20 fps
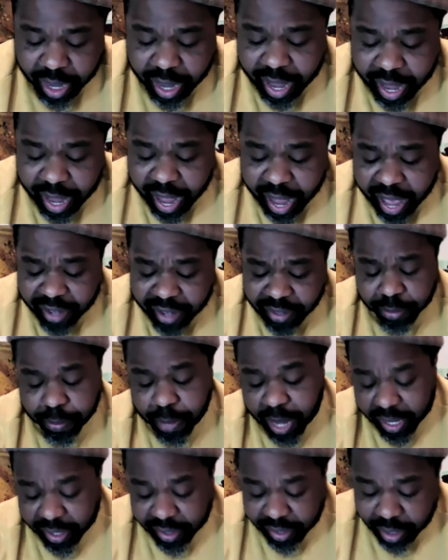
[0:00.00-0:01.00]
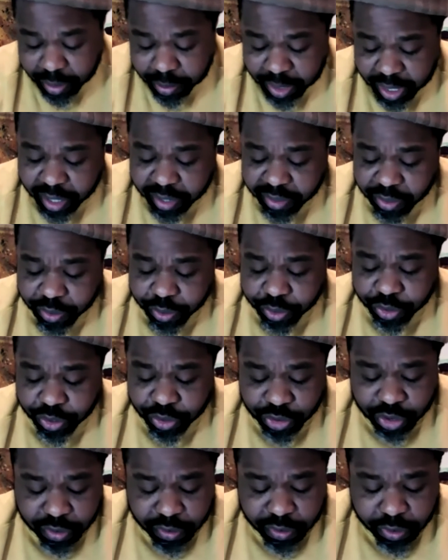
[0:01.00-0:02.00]
Asked by some because there is a
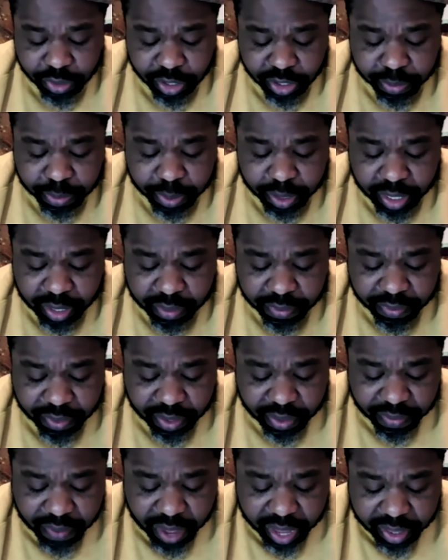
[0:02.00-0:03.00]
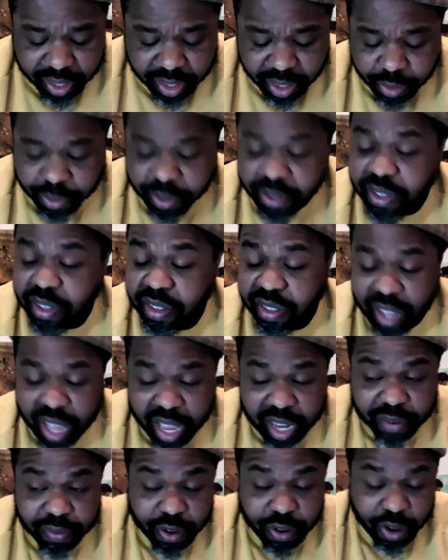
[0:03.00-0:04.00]
general disbelief in the fact that there was this
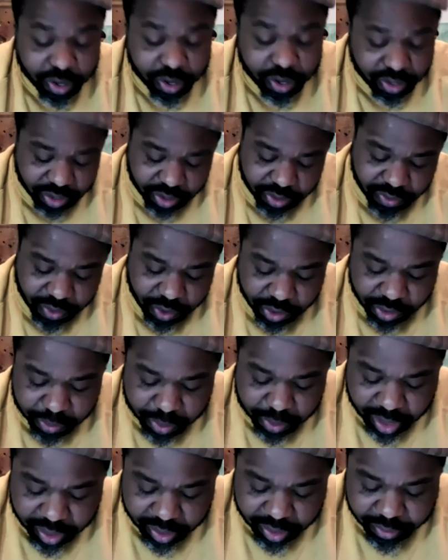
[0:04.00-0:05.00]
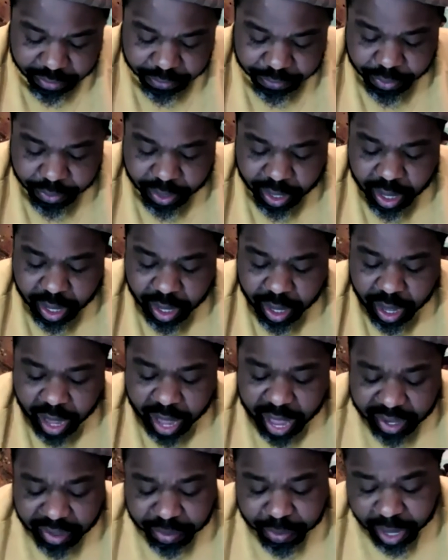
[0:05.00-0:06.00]
kind of loss in the first place.
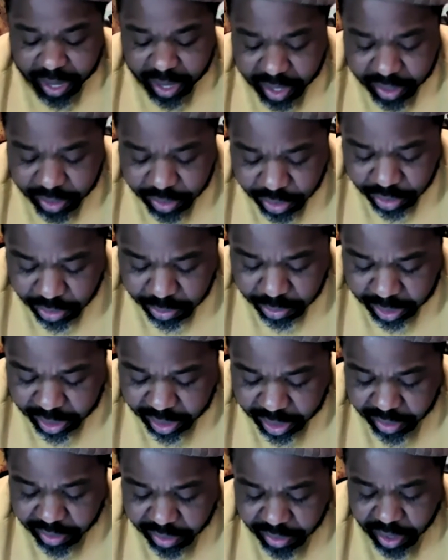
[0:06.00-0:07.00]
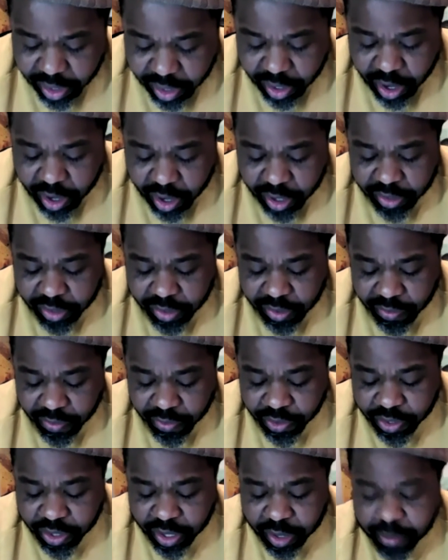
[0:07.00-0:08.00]
Asked by others because the loss
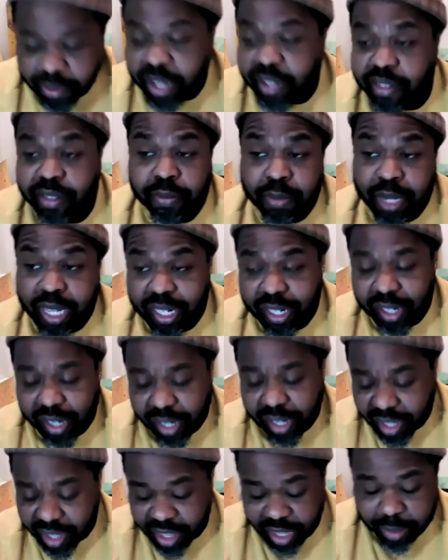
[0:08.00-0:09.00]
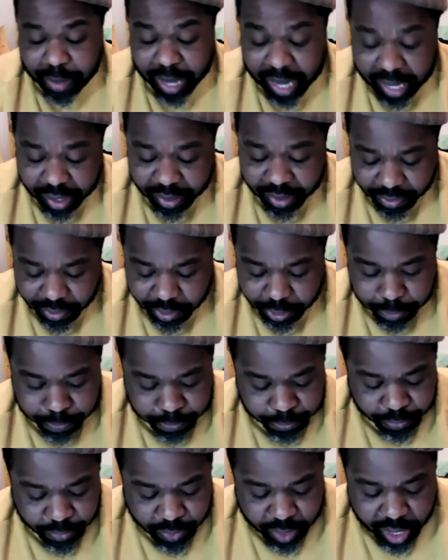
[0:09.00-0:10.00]
for them doesn't mean anything meaningful.
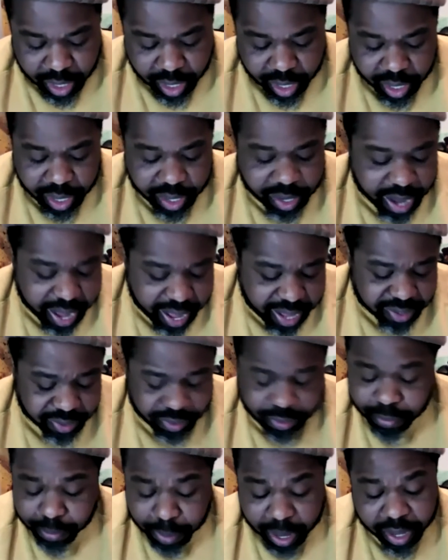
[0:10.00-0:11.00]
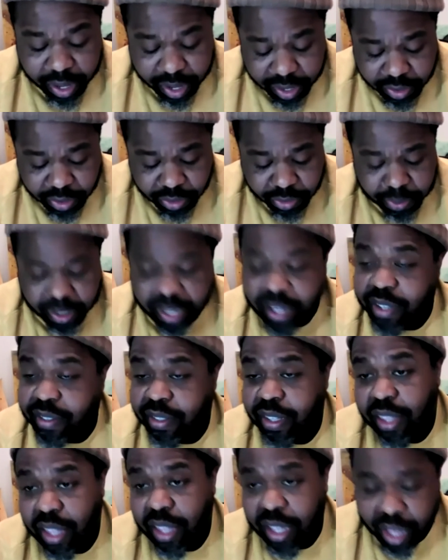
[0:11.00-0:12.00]
And asked by others because they
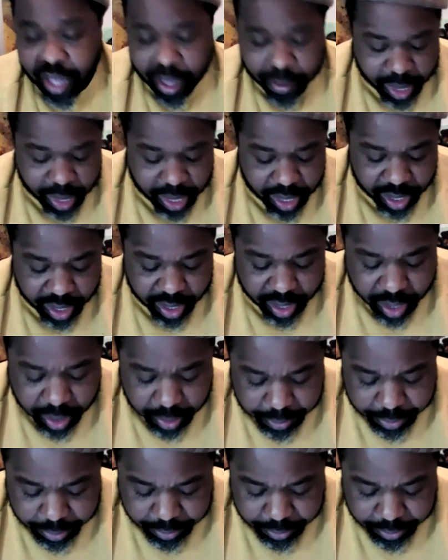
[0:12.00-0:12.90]
think I'm making it up.